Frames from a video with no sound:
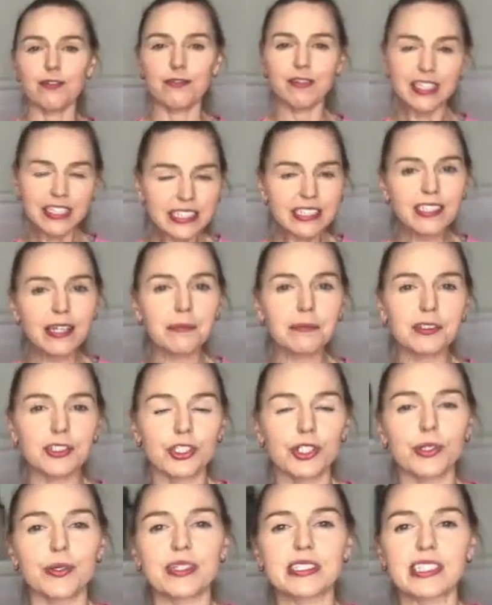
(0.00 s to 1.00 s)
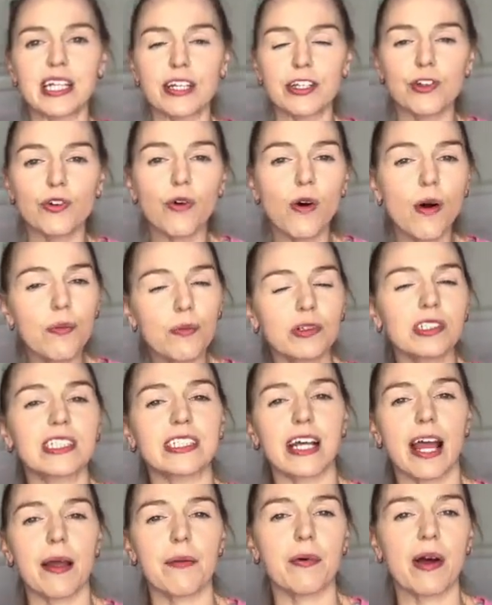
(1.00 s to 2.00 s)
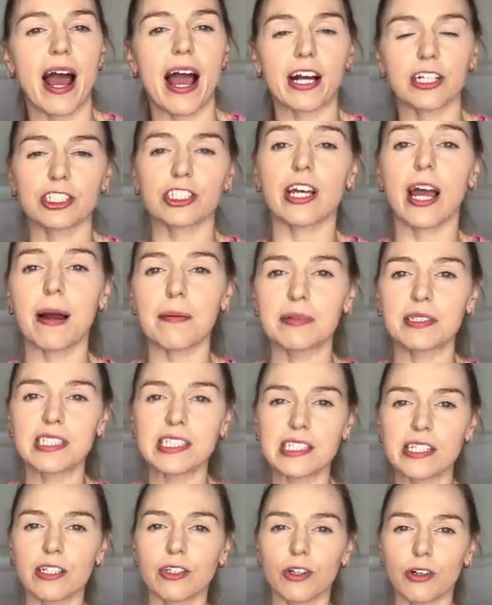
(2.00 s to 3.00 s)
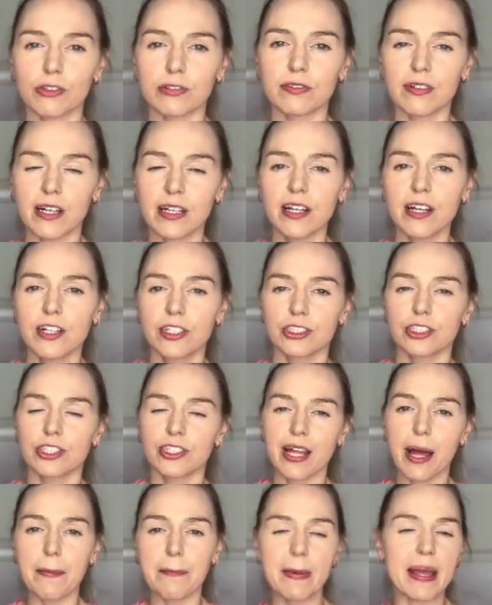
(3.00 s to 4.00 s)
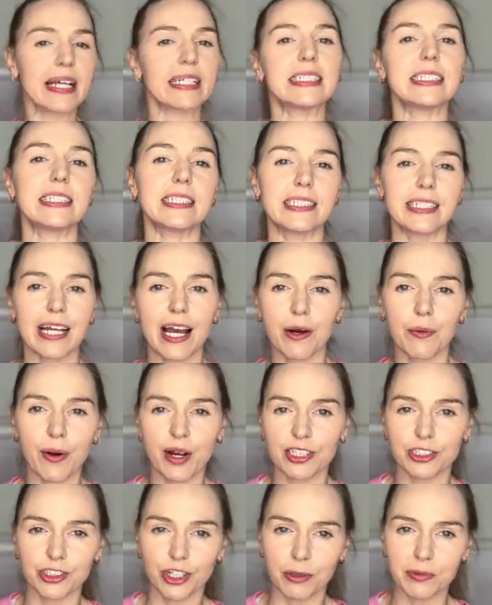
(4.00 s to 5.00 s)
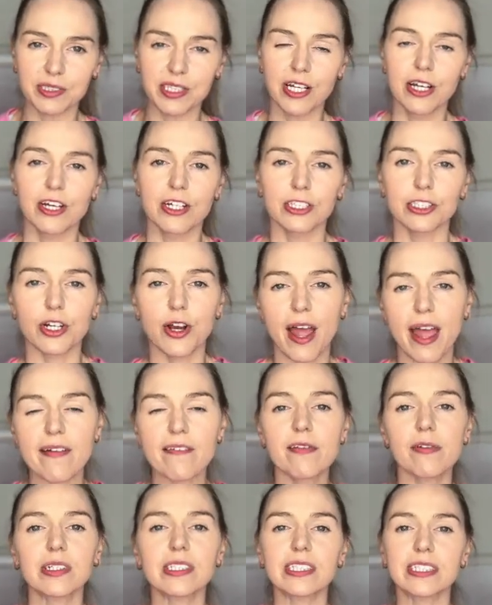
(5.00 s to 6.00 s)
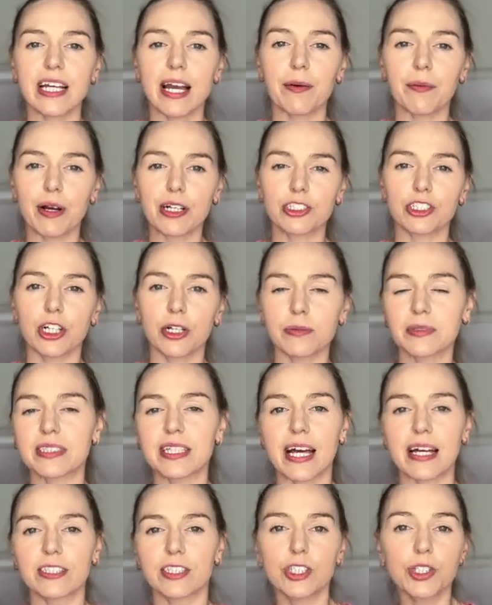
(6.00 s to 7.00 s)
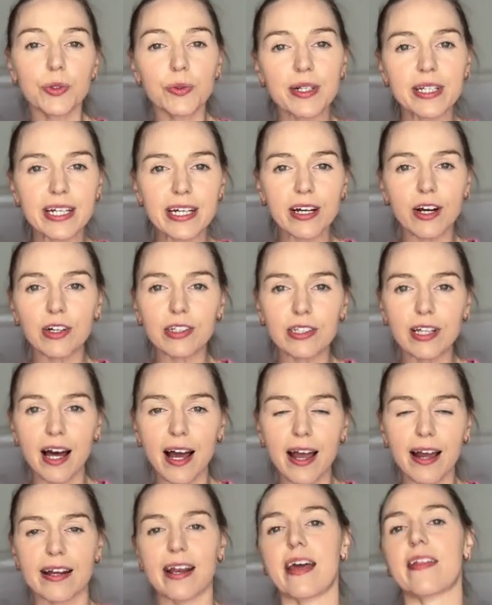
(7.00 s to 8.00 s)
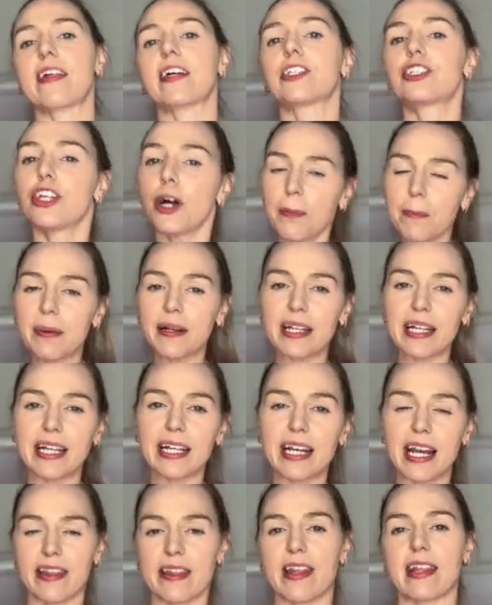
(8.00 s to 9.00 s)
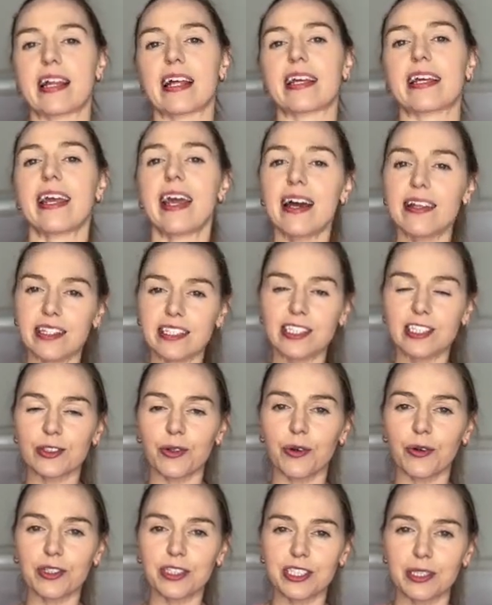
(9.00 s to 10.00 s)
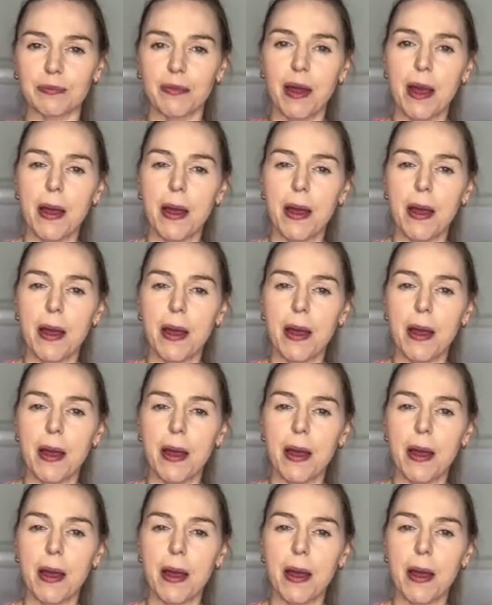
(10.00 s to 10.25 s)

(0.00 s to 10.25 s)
Reason number two is that no one was saying what actually happens in the long run to their amazing DIY jobs. So everyone's DIY jobs, they're doing it online and they're jumping in and they're like, yeah, this is awesome.